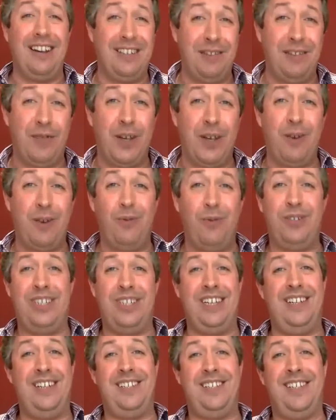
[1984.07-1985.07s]

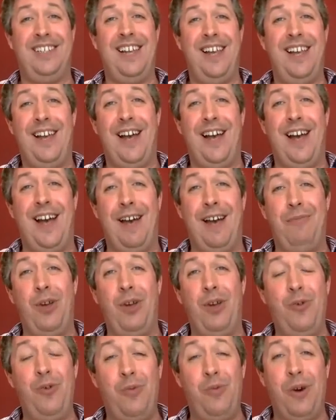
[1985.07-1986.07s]
difficulties
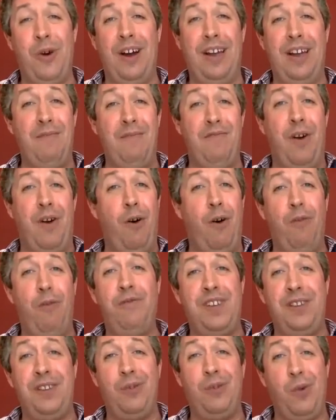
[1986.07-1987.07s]
who were
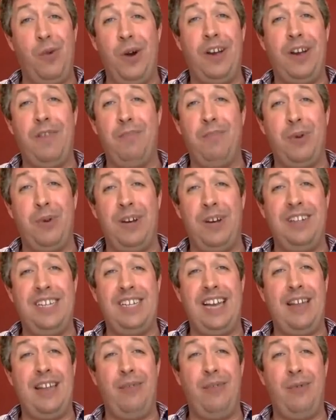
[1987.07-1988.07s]
involved in the work of putting
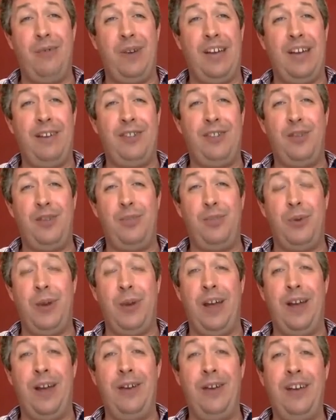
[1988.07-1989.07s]
together WCAG
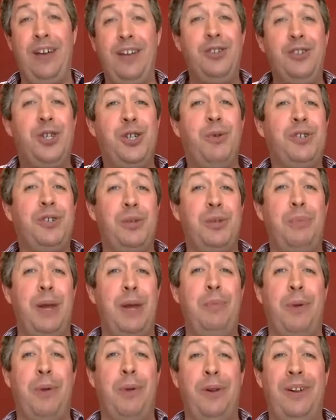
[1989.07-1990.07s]
2.0. You talk to
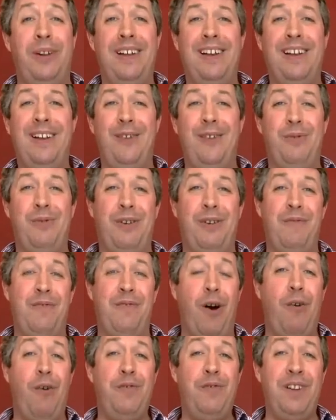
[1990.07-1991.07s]
people who were
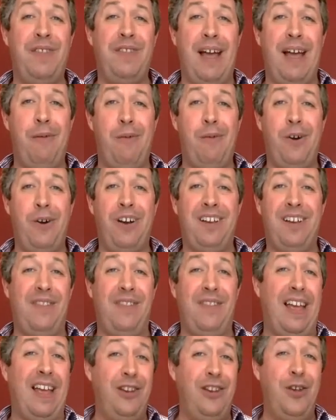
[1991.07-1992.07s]
involved in that work, and
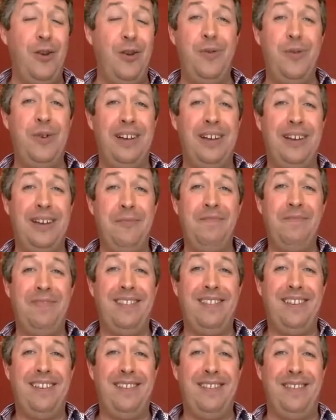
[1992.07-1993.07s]
they knew
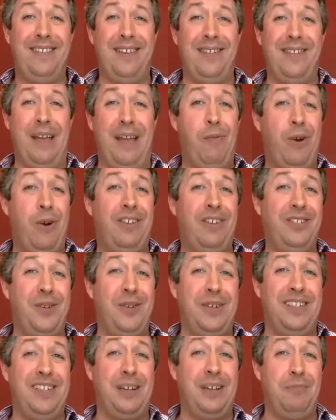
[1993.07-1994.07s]
that they weren't
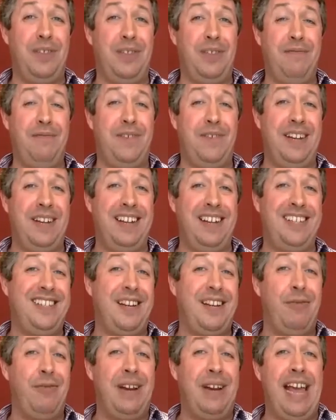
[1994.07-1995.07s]
doing something for
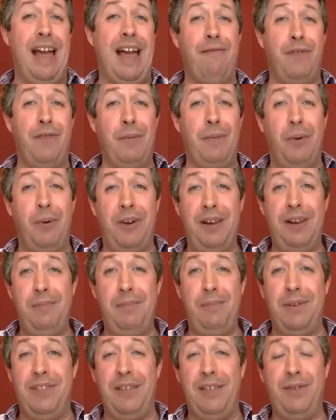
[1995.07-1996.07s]
necessarily everybody,
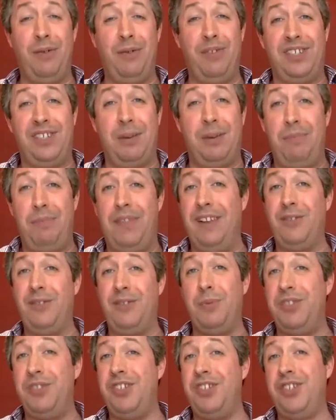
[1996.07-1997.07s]
but they thought some
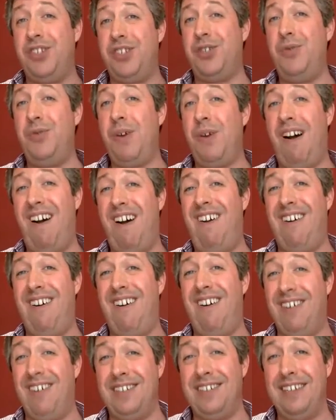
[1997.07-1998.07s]
things were just too
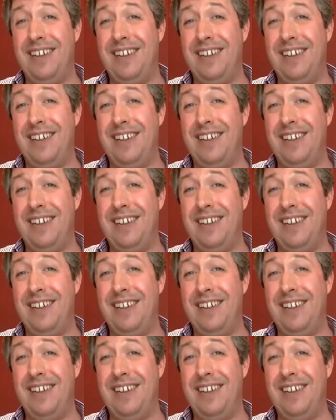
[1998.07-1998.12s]
hard.